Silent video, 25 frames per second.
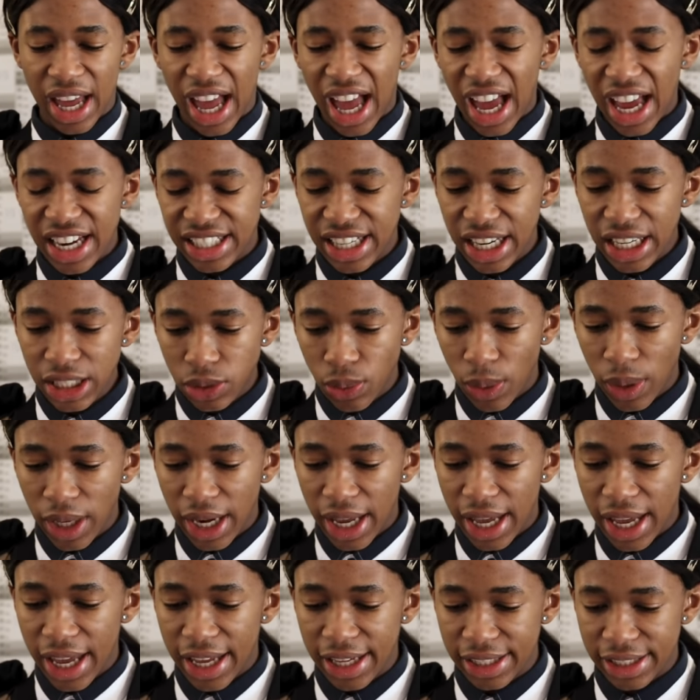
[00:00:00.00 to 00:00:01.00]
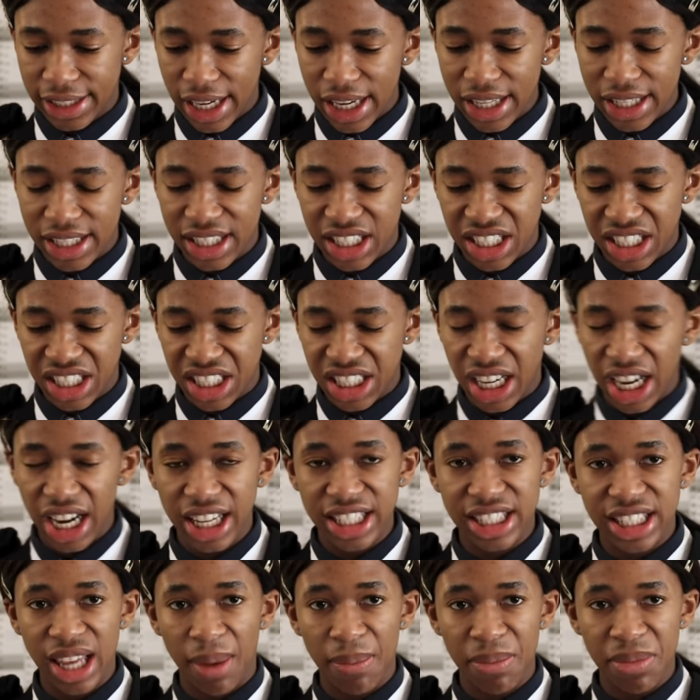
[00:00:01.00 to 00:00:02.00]
I just wanna just
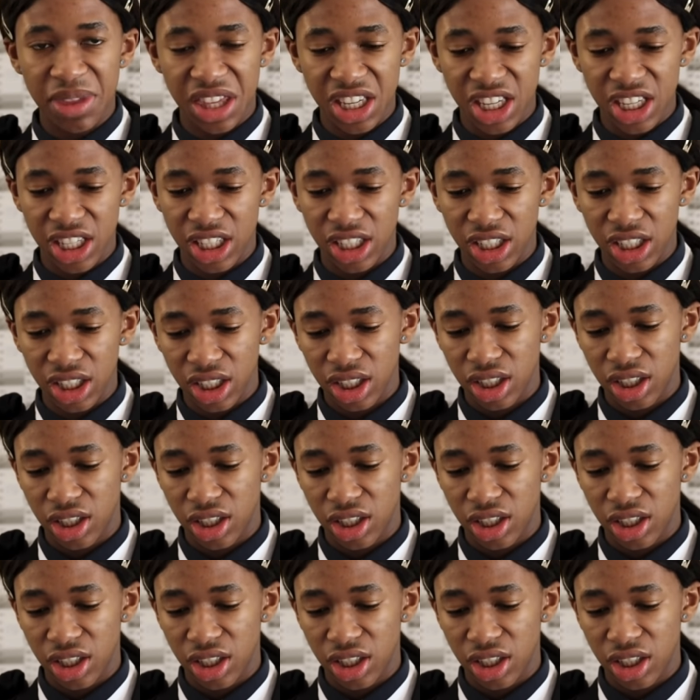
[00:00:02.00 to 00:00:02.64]
check something